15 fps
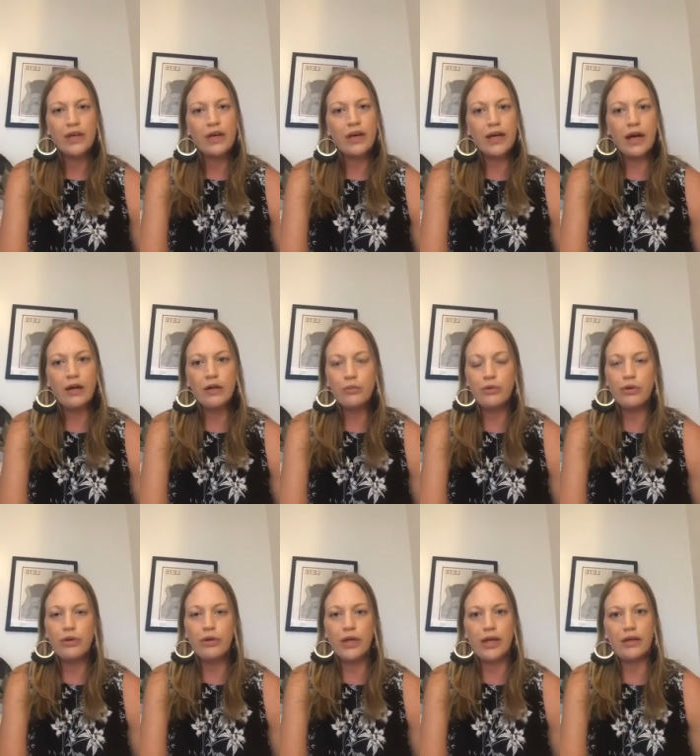
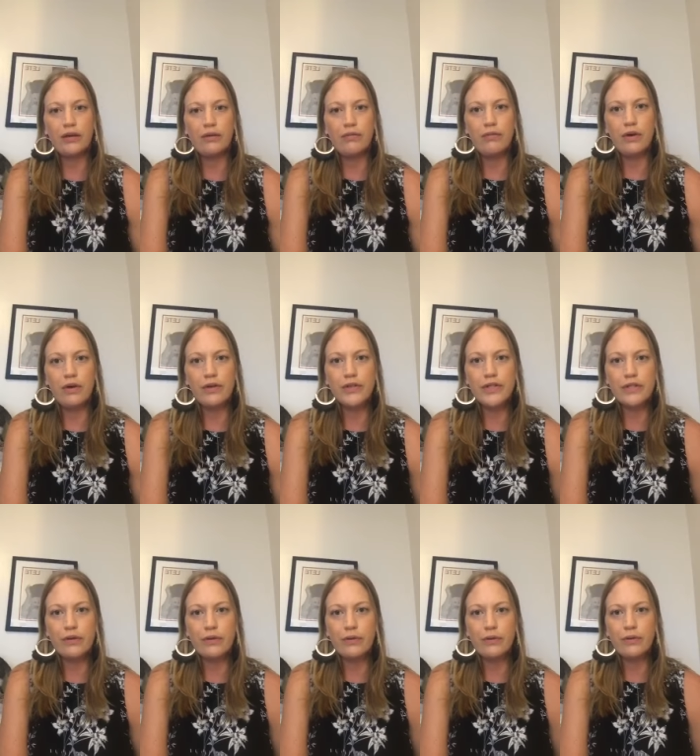accountable and
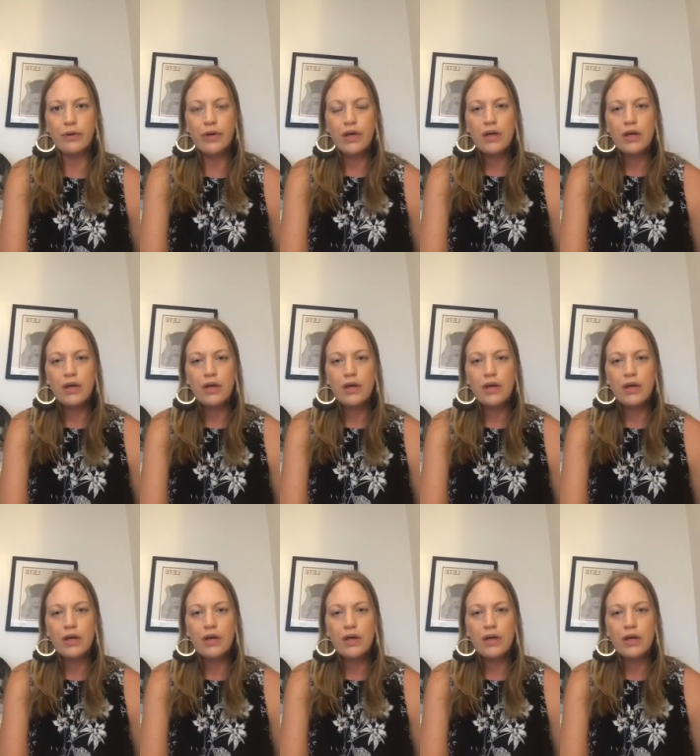also